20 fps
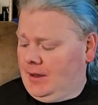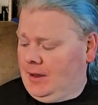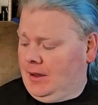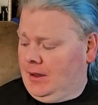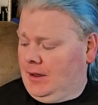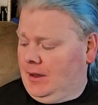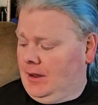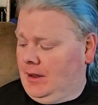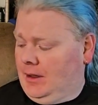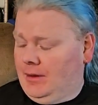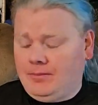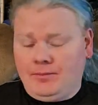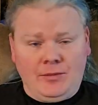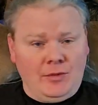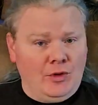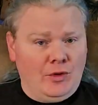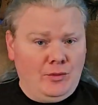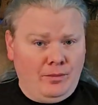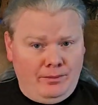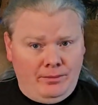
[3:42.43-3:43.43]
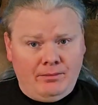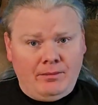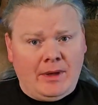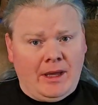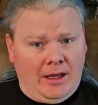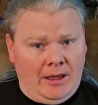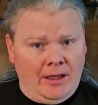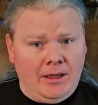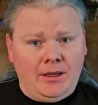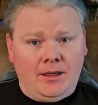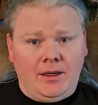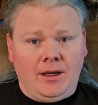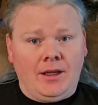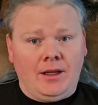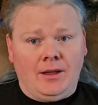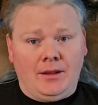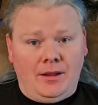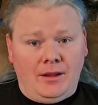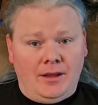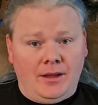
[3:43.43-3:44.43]
You may
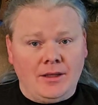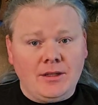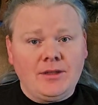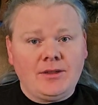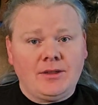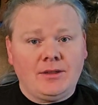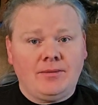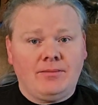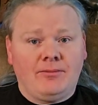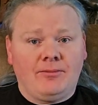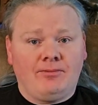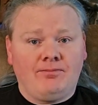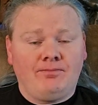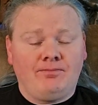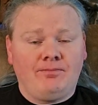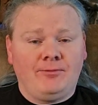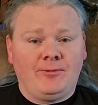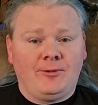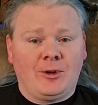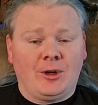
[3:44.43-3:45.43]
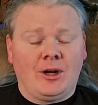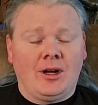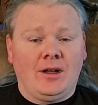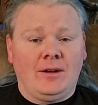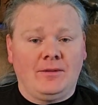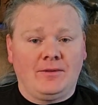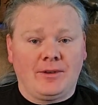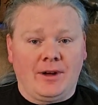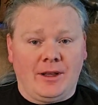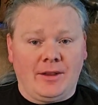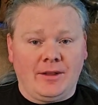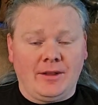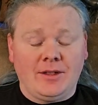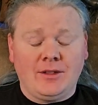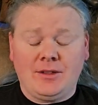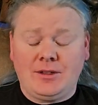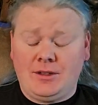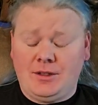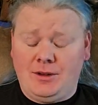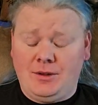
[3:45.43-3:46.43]
need this for
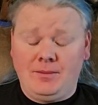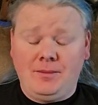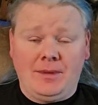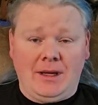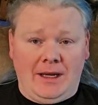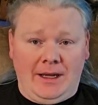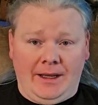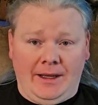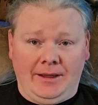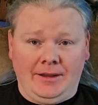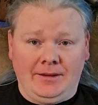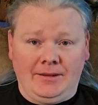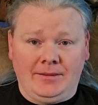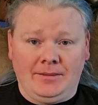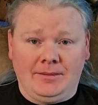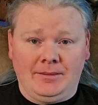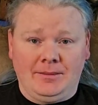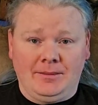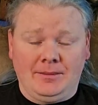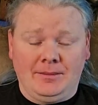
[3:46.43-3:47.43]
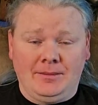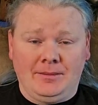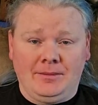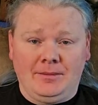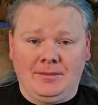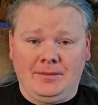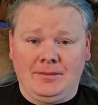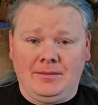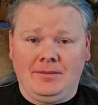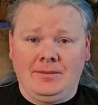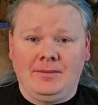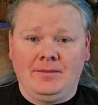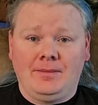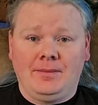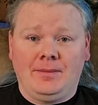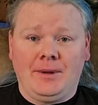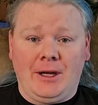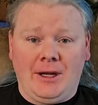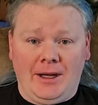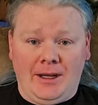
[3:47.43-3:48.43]
unfriendlies. You might.
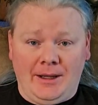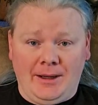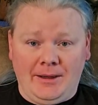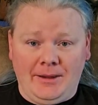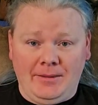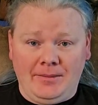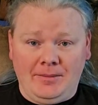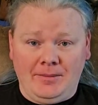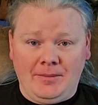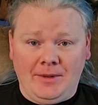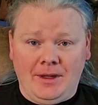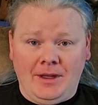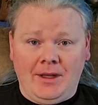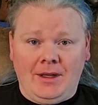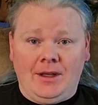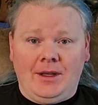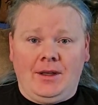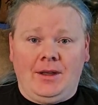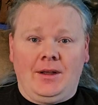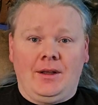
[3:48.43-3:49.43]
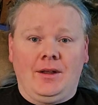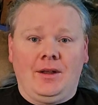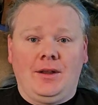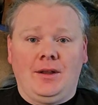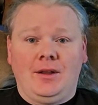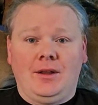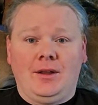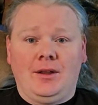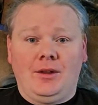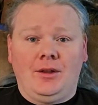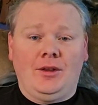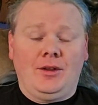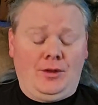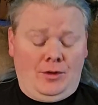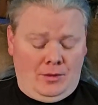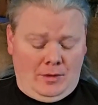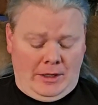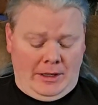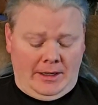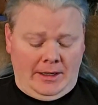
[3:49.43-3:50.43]
But
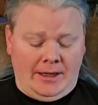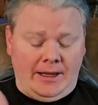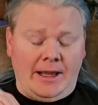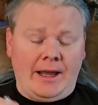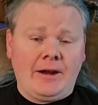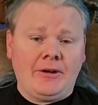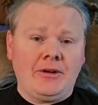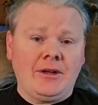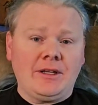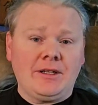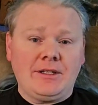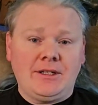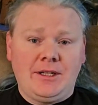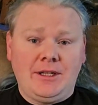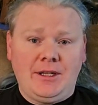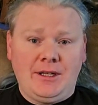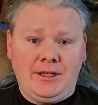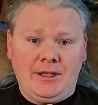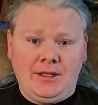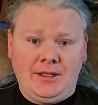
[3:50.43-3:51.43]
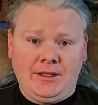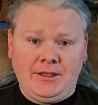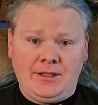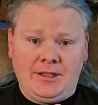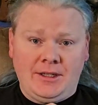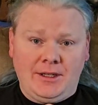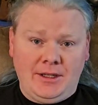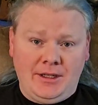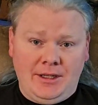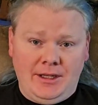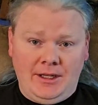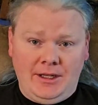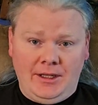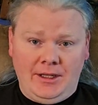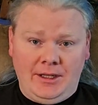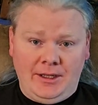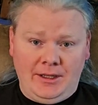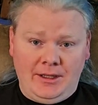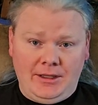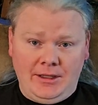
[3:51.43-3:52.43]
you are guaranteed to
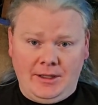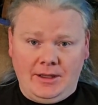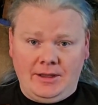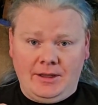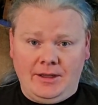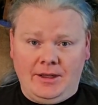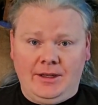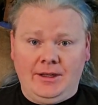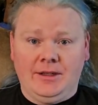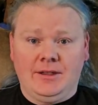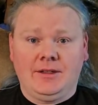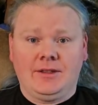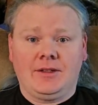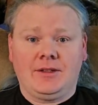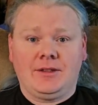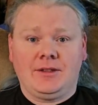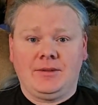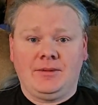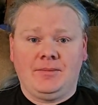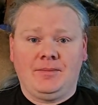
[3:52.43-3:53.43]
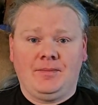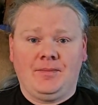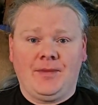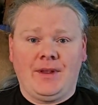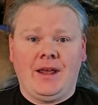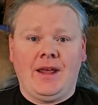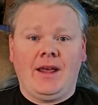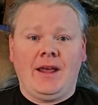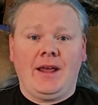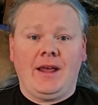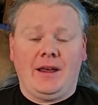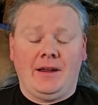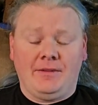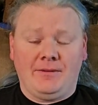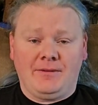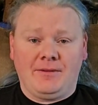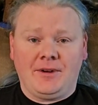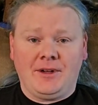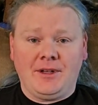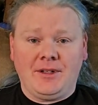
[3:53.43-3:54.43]
need these
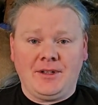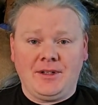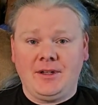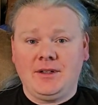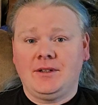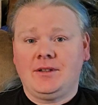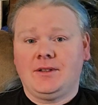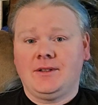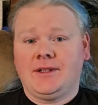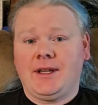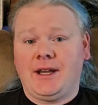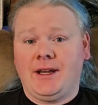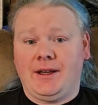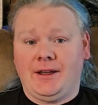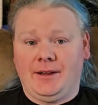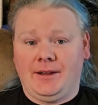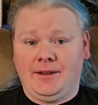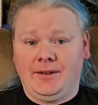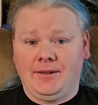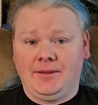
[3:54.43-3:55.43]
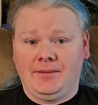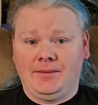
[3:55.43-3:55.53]
every single day.